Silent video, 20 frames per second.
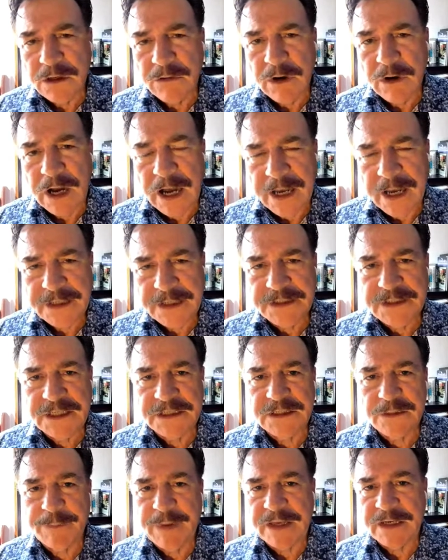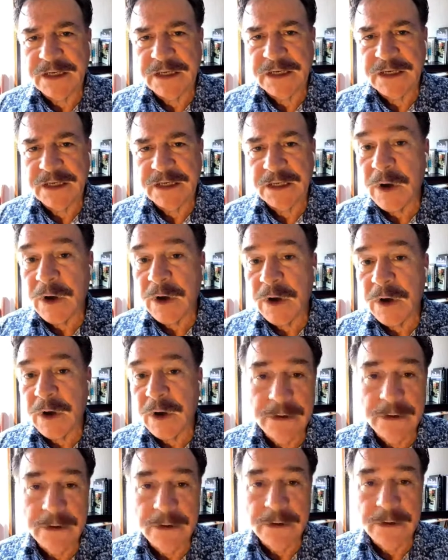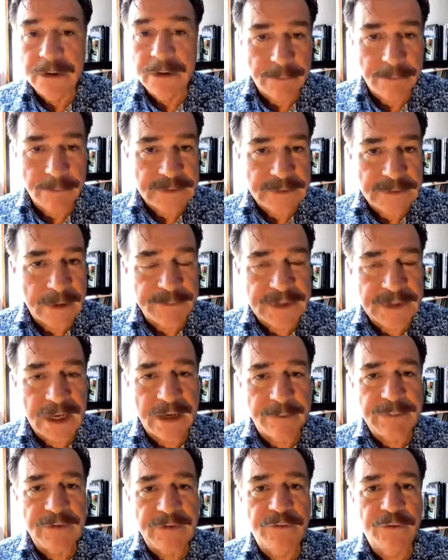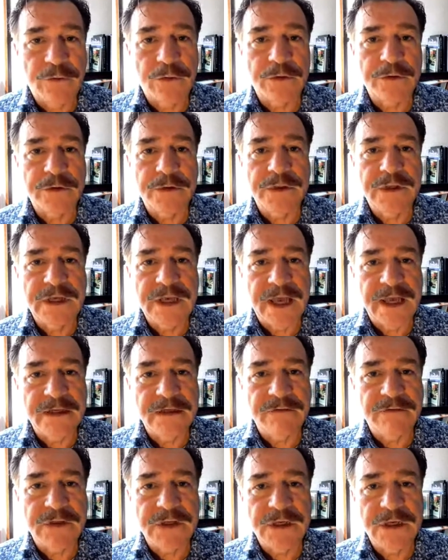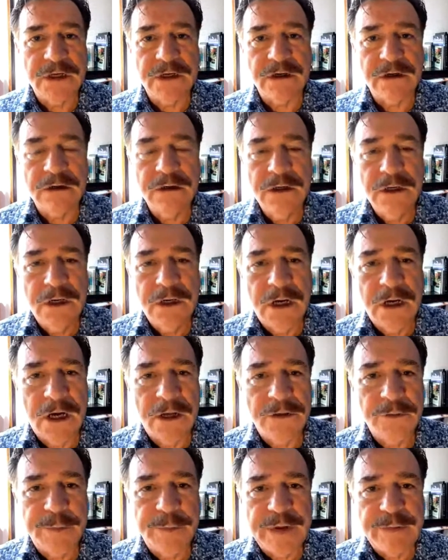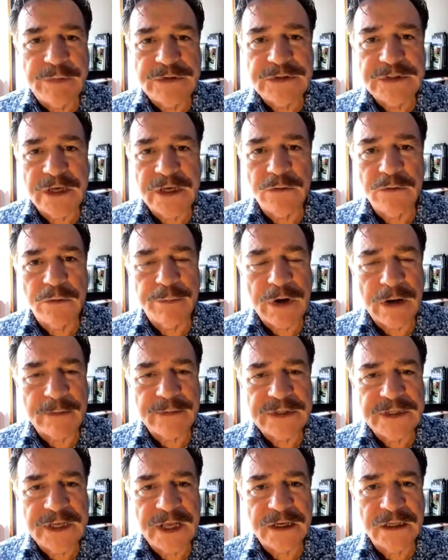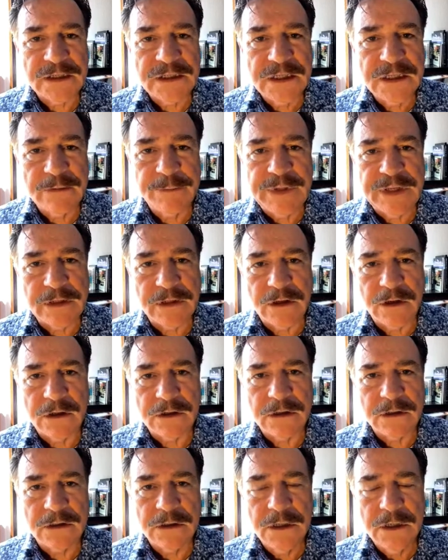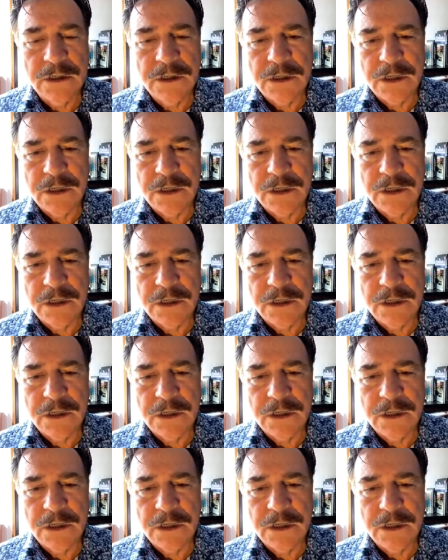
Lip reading: So I anticipate it will happen sometime before the end of the year. Other people say it will probably take a little bit longer.